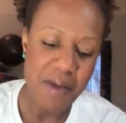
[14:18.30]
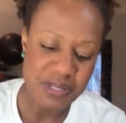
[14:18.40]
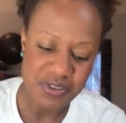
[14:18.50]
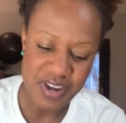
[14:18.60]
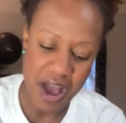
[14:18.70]

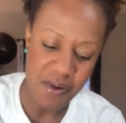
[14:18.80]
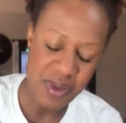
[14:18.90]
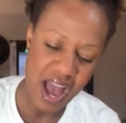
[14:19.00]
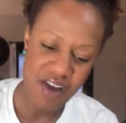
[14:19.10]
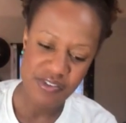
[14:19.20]
So now we
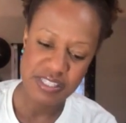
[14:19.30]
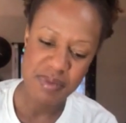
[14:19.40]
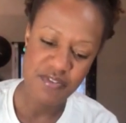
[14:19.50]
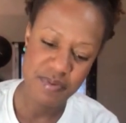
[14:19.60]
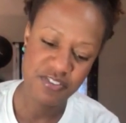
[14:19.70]
have some
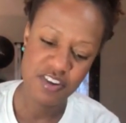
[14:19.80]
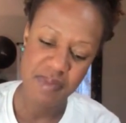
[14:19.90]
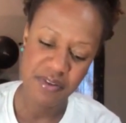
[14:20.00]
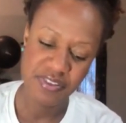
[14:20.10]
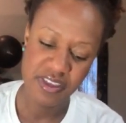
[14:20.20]
information
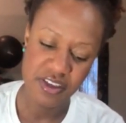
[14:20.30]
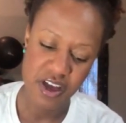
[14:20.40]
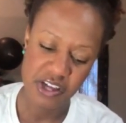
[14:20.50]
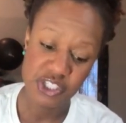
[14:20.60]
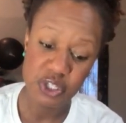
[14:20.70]
about the
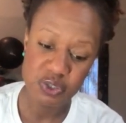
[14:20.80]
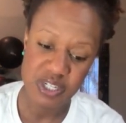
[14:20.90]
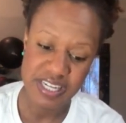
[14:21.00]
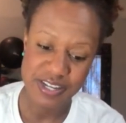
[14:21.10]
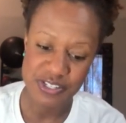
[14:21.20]

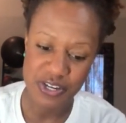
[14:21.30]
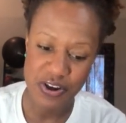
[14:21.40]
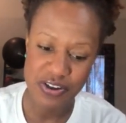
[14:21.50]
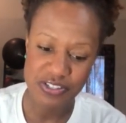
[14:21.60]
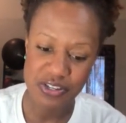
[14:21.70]
children
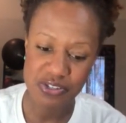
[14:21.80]
dancers.